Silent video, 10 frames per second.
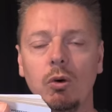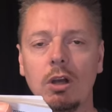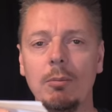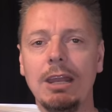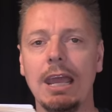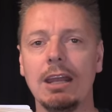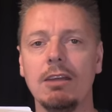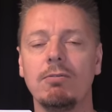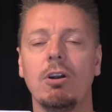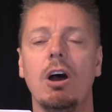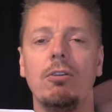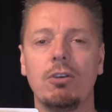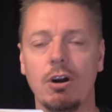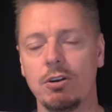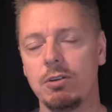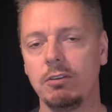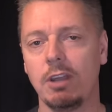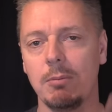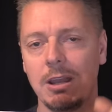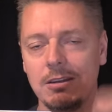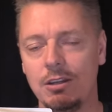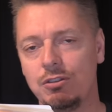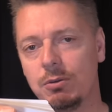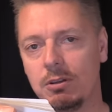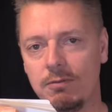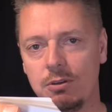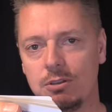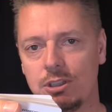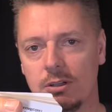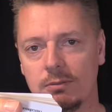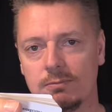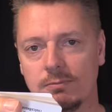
will come in handy for other card tricks that I might teach you in the future.